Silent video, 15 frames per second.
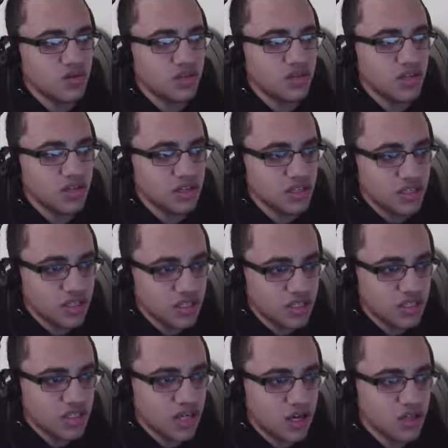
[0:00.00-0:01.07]
You can change the
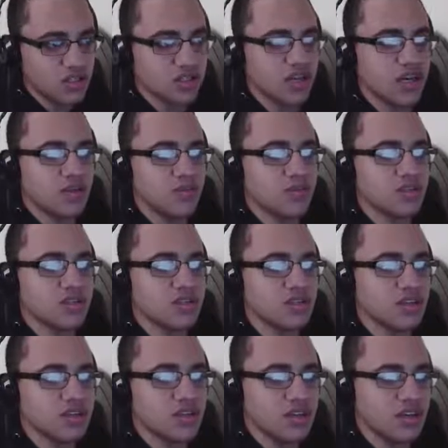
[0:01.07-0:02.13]
date or time
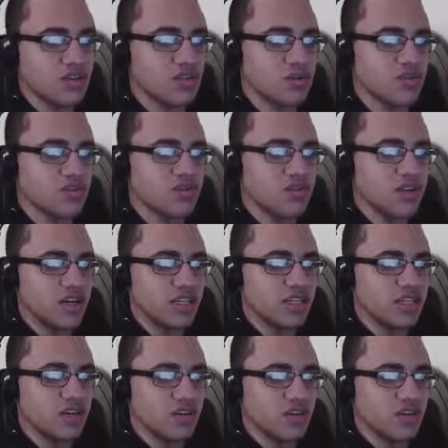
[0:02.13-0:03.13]
to the date it was created,